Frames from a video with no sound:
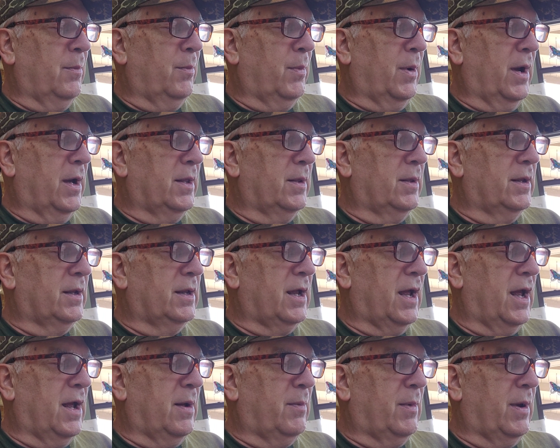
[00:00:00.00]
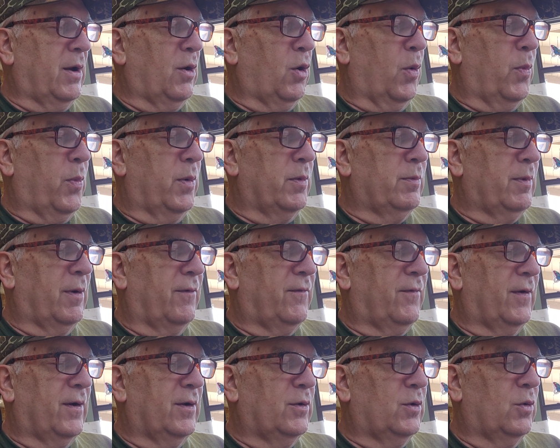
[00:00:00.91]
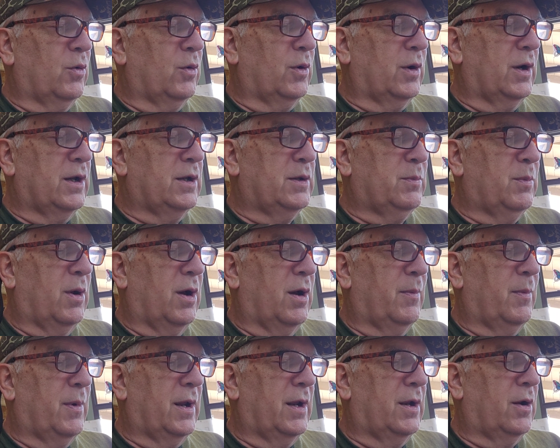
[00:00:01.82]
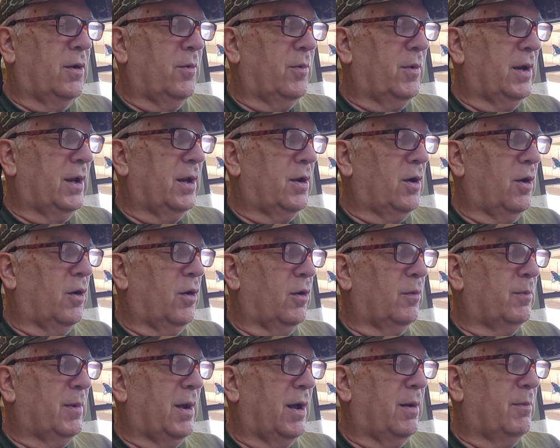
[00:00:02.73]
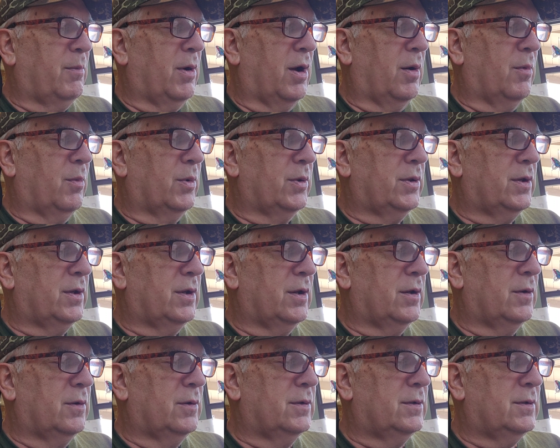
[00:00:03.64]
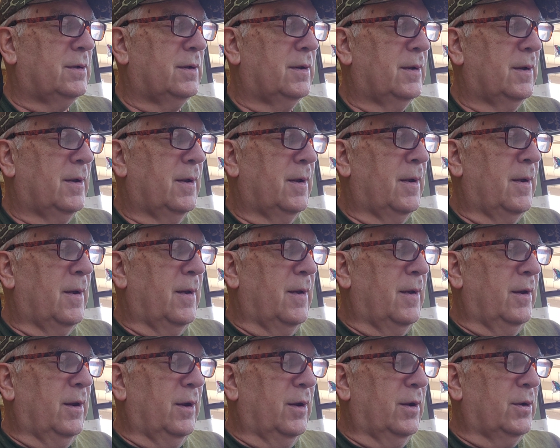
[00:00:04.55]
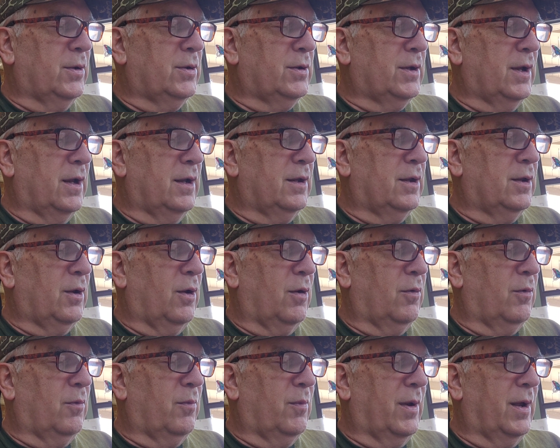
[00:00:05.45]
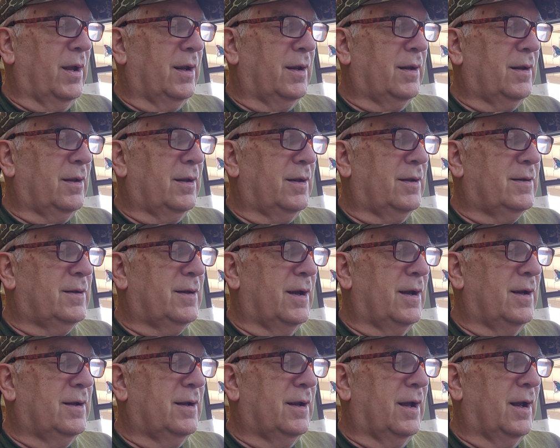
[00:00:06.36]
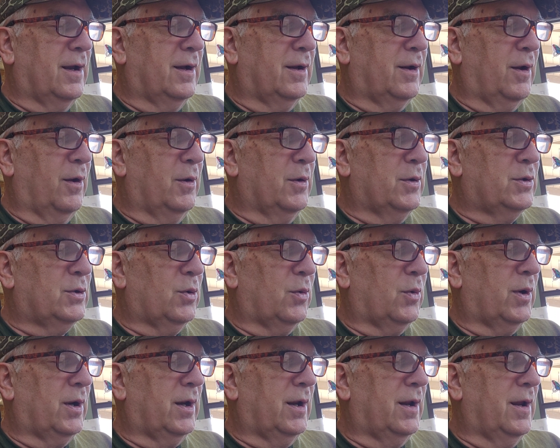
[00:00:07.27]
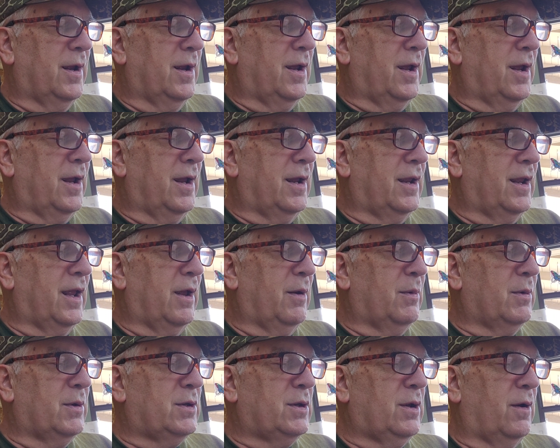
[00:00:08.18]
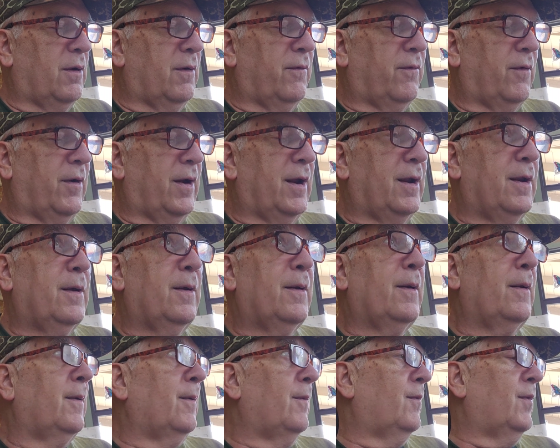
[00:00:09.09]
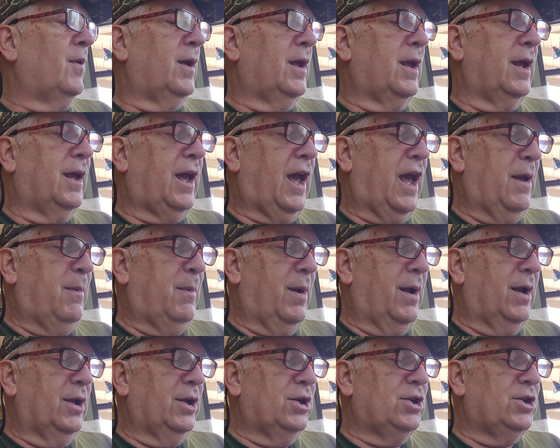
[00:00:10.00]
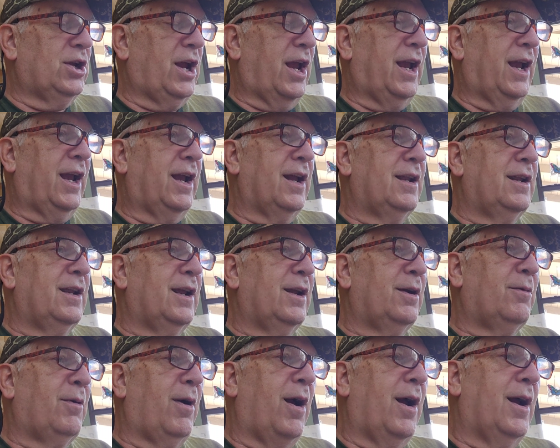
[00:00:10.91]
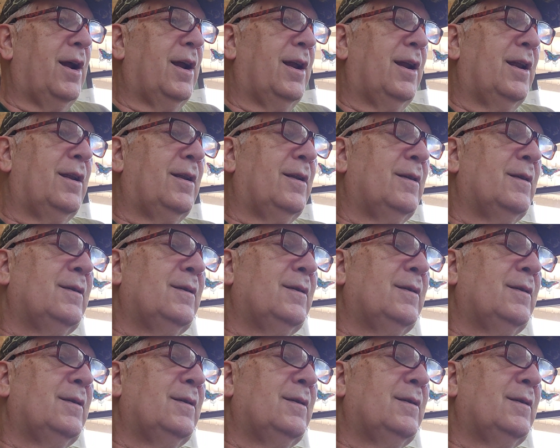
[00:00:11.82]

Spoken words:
By the time I opened my front door, his mom had already called my mom with the news. Your son told my son a ghost story, and he was so afraid he came out shaking and crying.